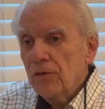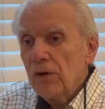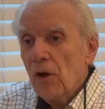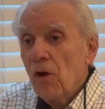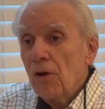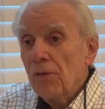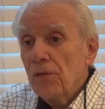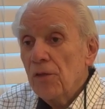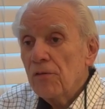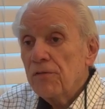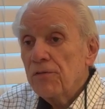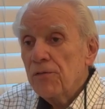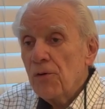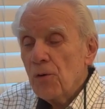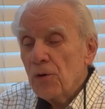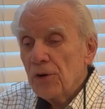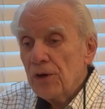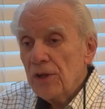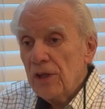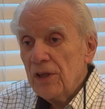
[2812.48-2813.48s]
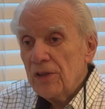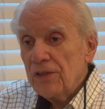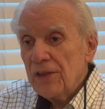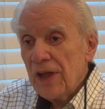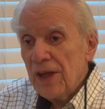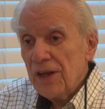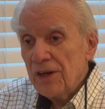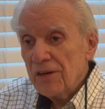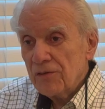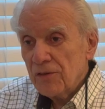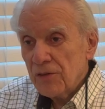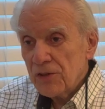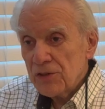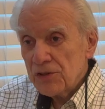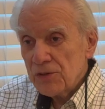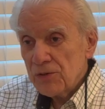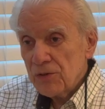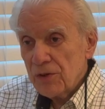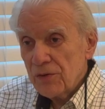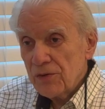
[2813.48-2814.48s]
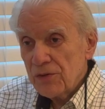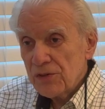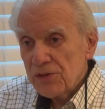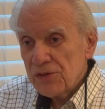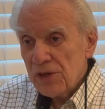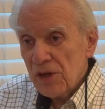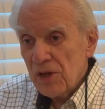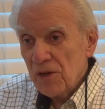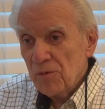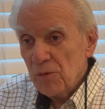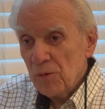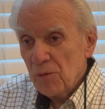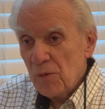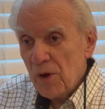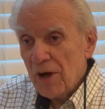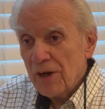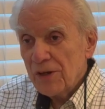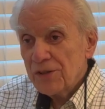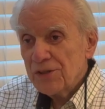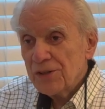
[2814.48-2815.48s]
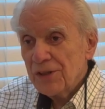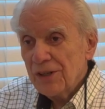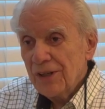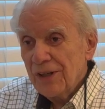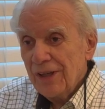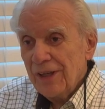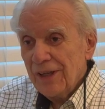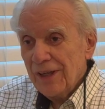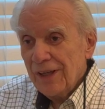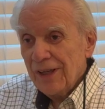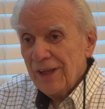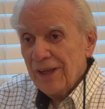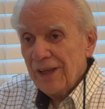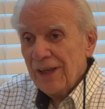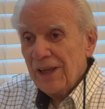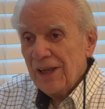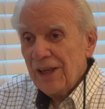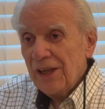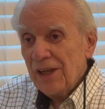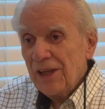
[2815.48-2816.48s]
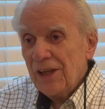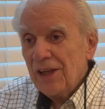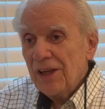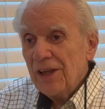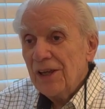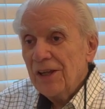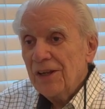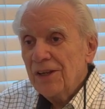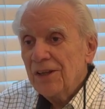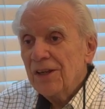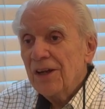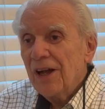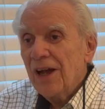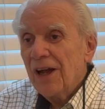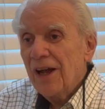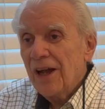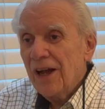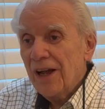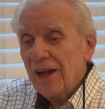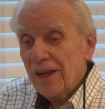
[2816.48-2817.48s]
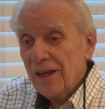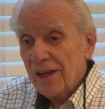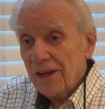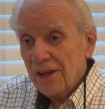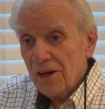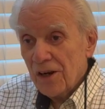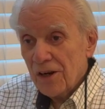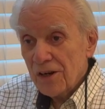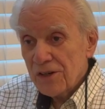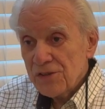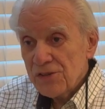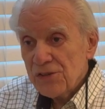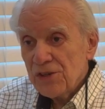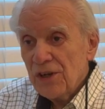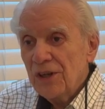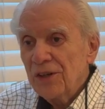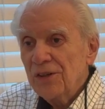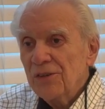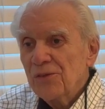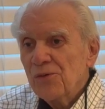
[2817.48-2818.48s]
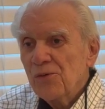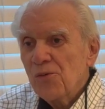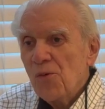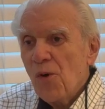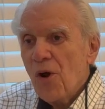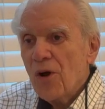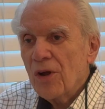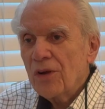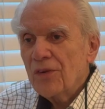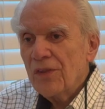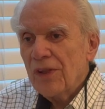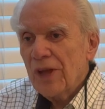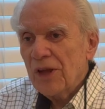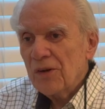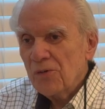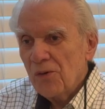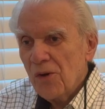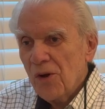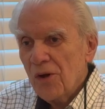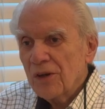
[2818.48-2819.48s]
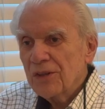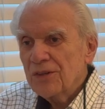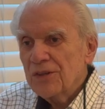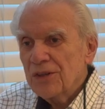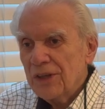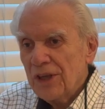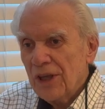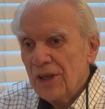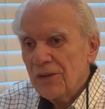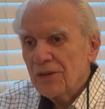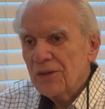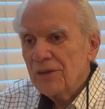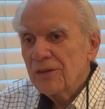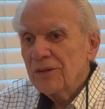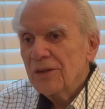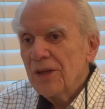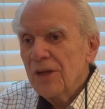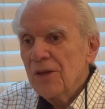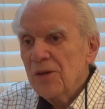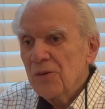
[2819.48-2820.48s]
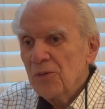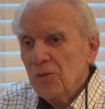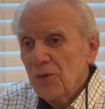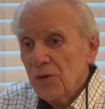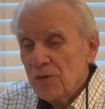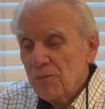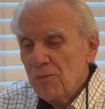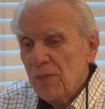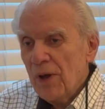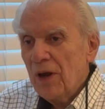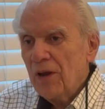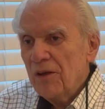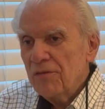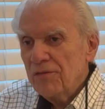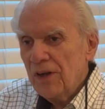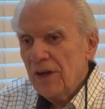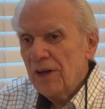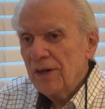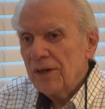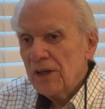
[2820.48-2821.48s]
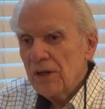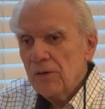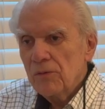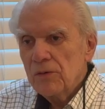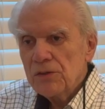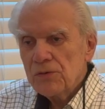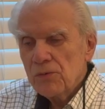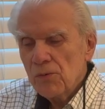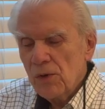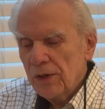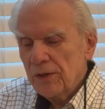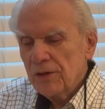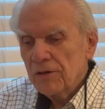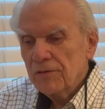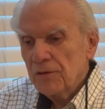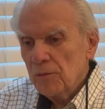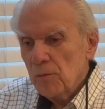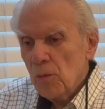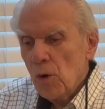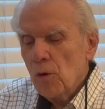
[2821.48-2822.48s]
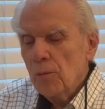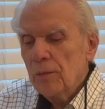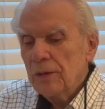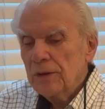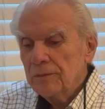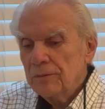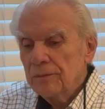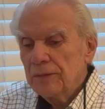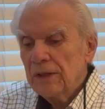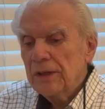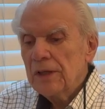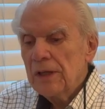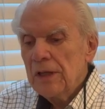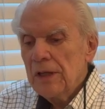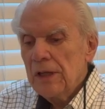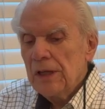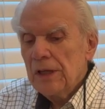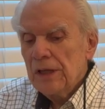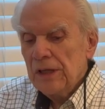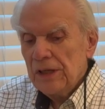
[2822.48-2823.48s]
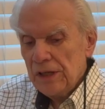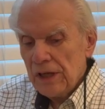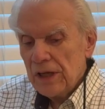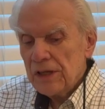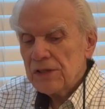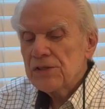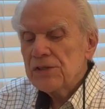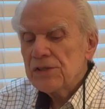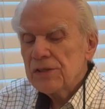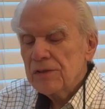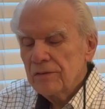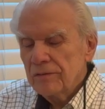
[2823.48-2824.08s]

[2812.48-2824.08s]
on the 40th anniversary of the Selma March he and I and our son walked that walk together with mm-hmm. Belafonte. It was a wonderful moment. But yes,